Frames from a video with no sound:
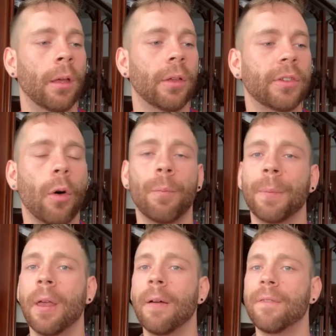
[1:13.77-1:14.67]
So
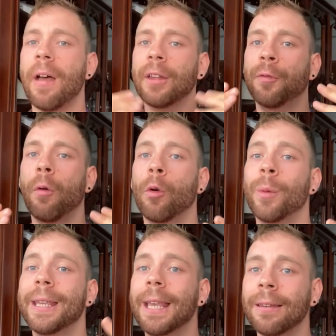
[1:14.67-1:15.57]
fast forward,
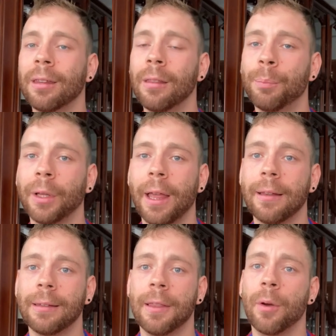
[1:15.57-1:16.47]
we get to the
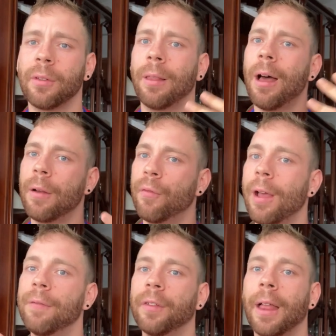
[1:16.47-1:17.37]
place and there's a lot of
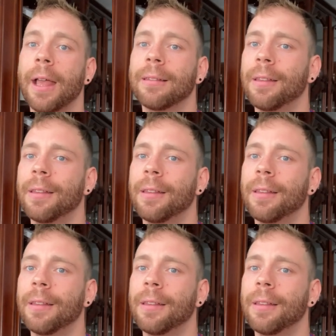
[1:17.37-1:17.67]
red flags.